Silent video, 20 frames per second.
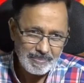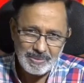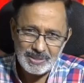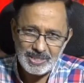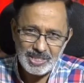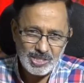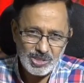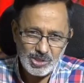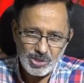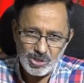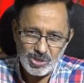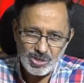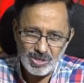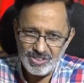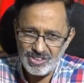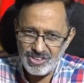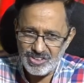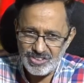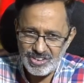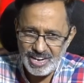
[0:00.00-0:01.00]
But he's
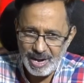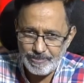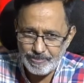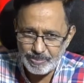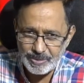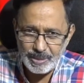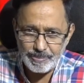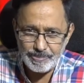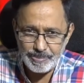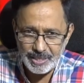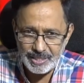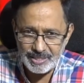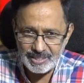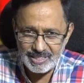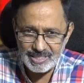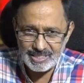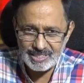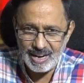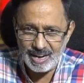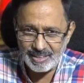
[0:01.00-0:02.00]
wrapped up
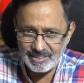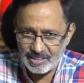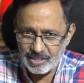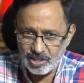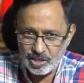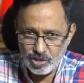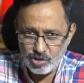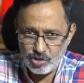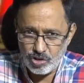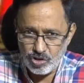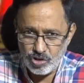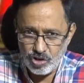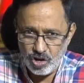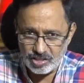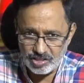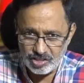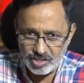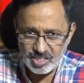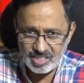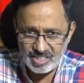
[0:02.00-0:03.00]
in this utter
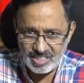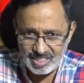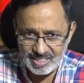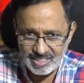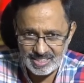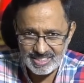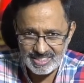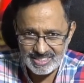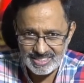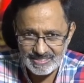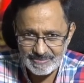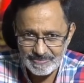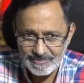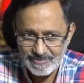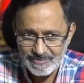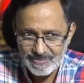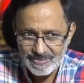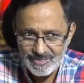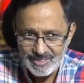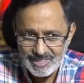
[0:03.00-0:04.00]
nonsense.
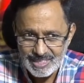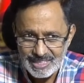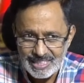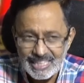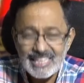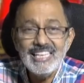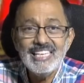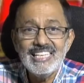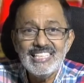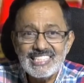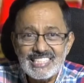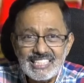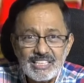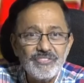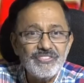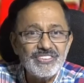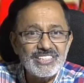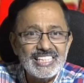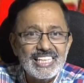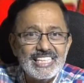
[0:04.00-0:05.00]
He is
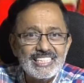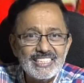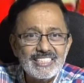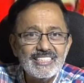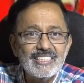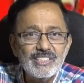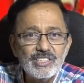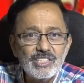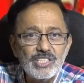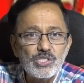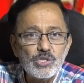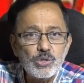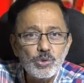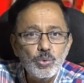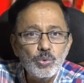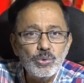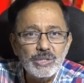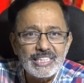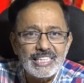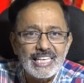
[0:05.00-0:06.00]
suffocated in this
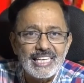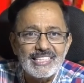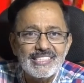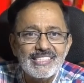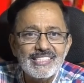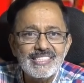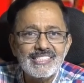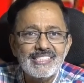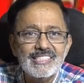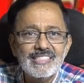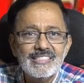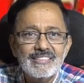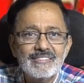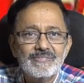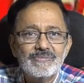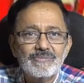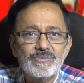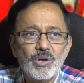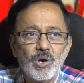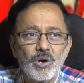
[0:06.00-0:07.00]
loot case
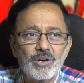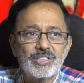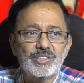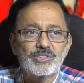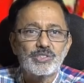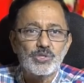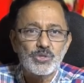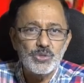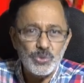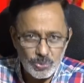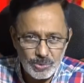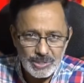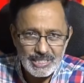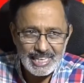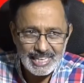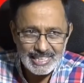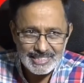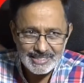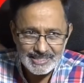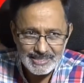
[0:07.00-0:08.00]
or in the
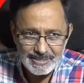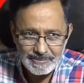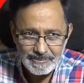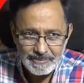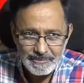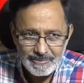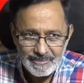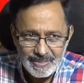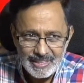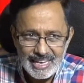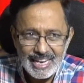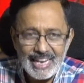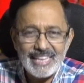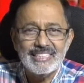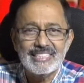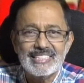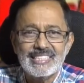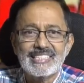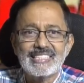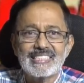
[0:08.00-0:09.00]
suitcase
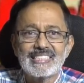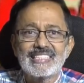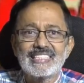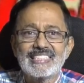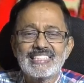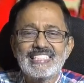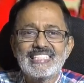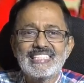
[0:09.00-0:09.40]
and is